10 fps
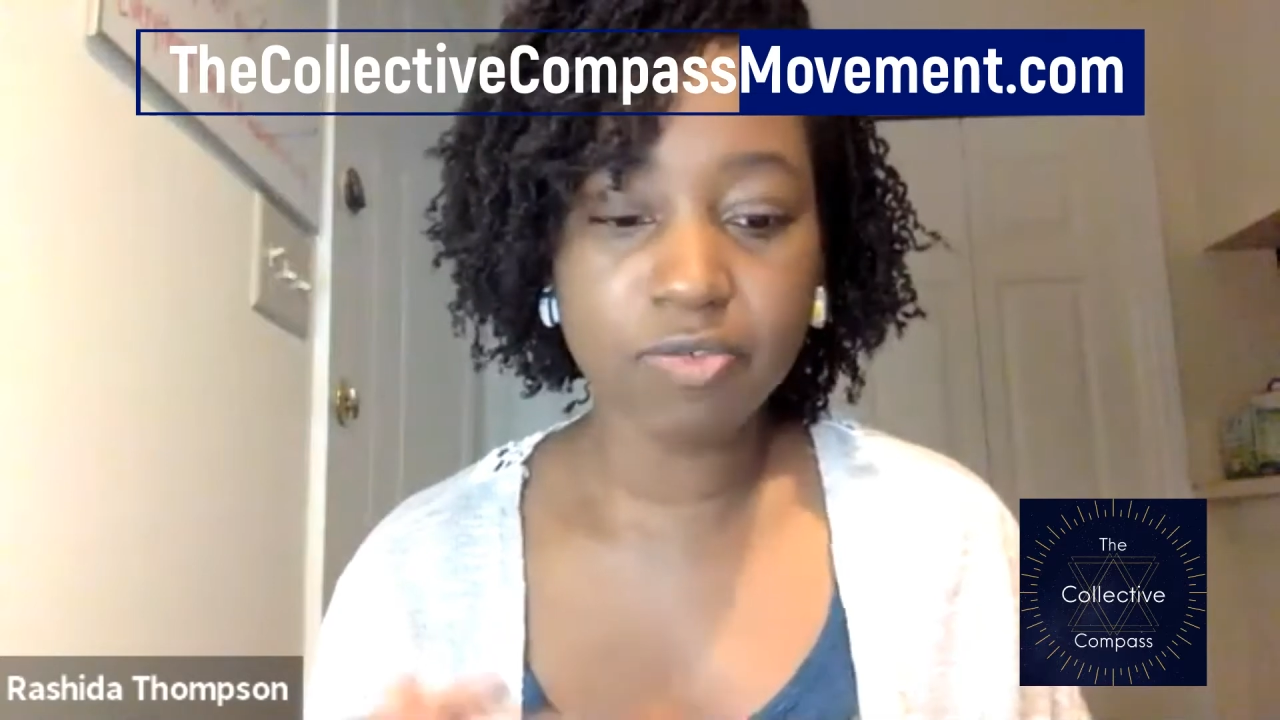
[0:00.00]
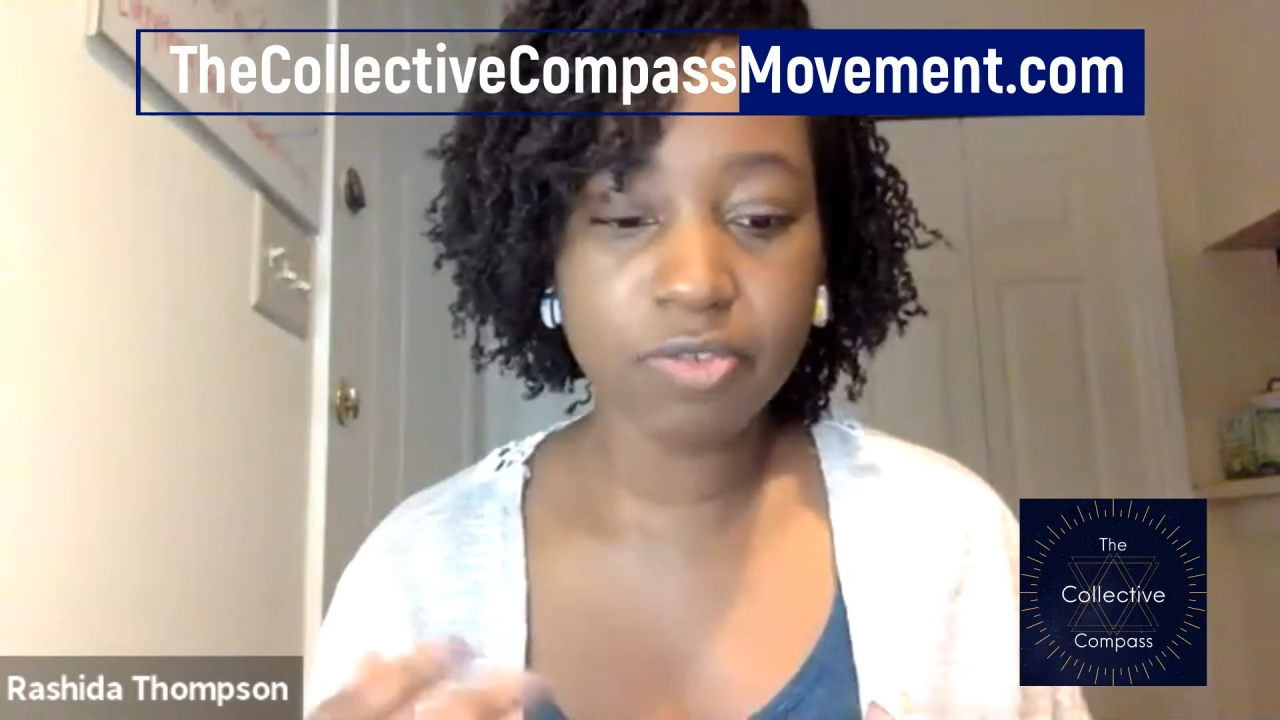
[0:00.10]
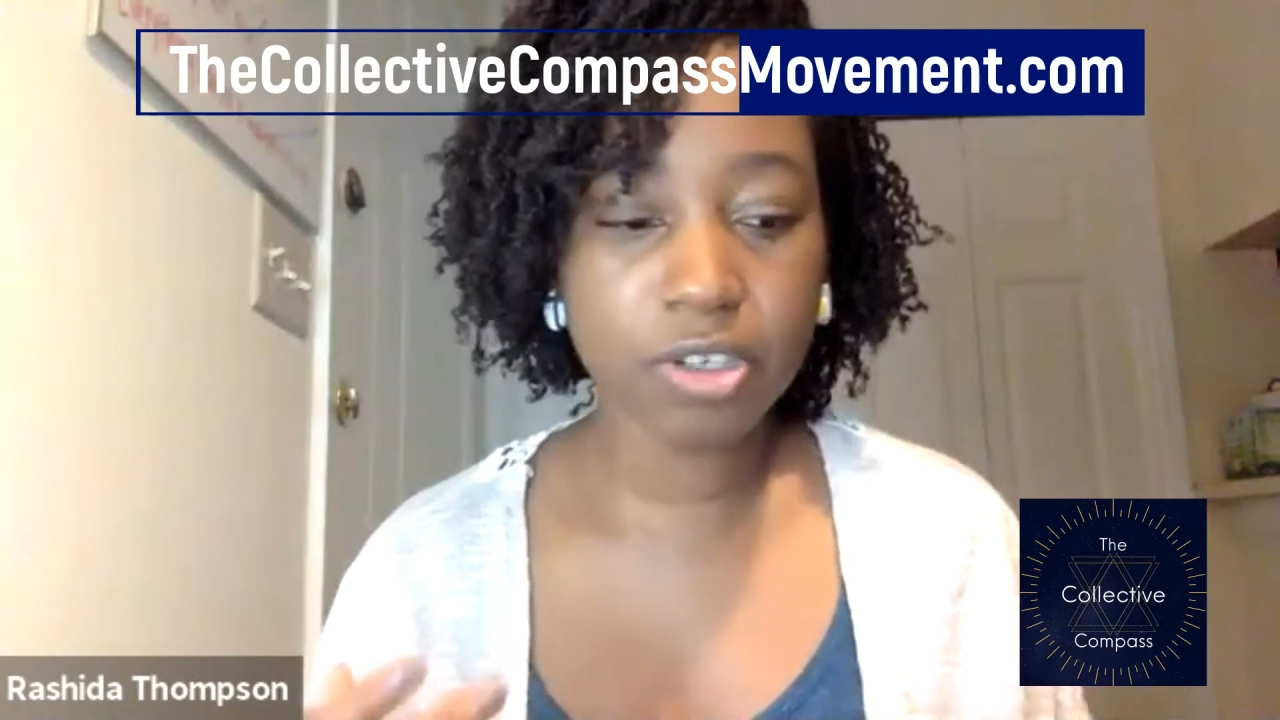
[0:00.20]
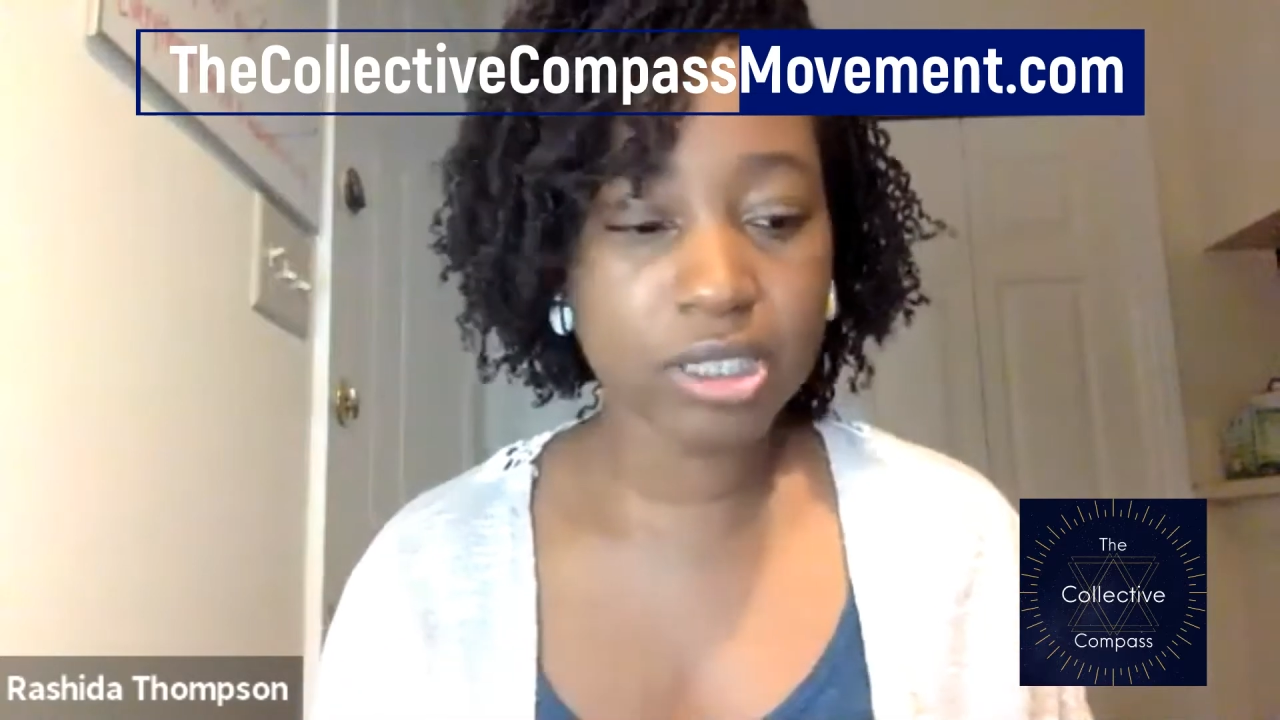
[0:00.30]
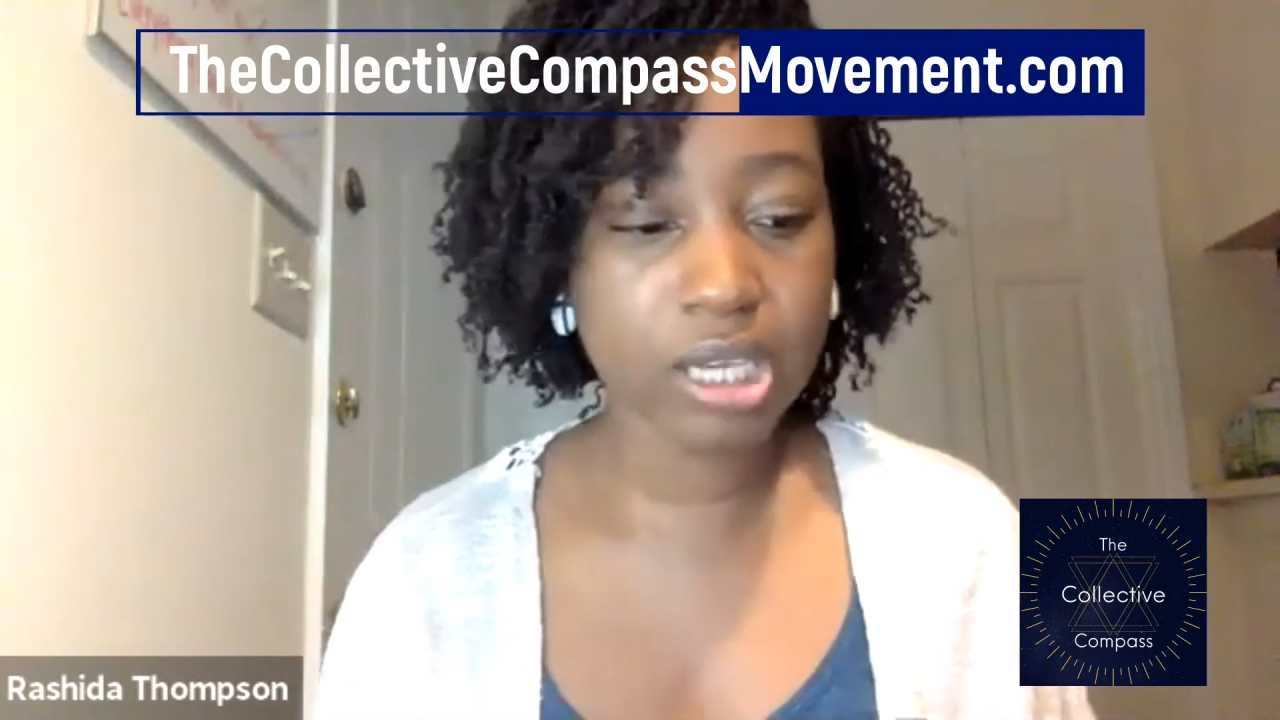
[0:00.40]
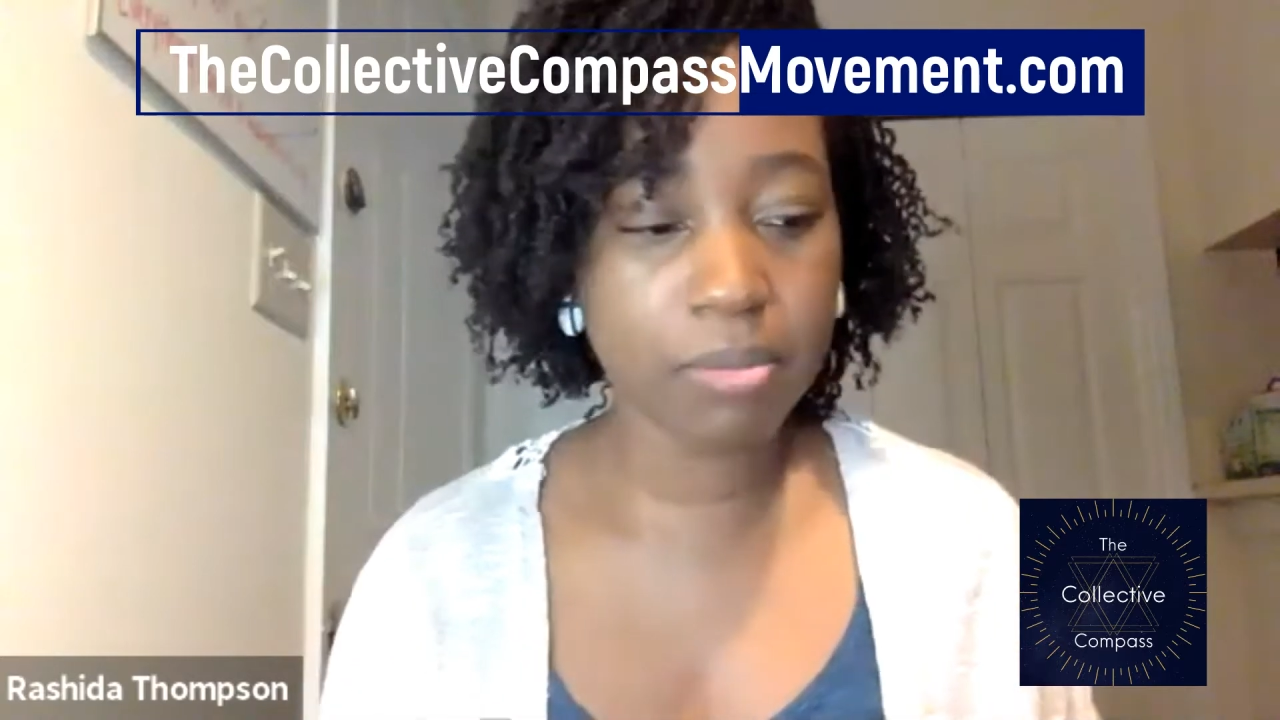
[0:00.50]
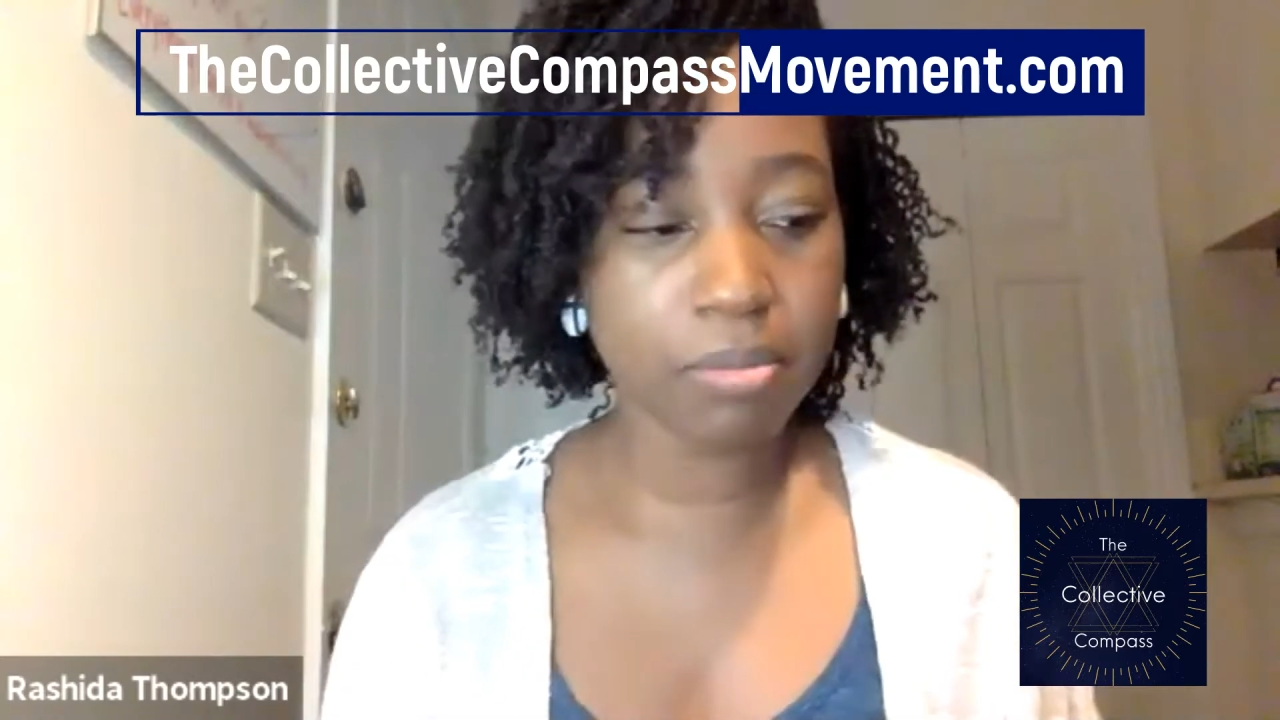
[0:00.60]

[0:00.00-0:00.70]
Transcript: and first-time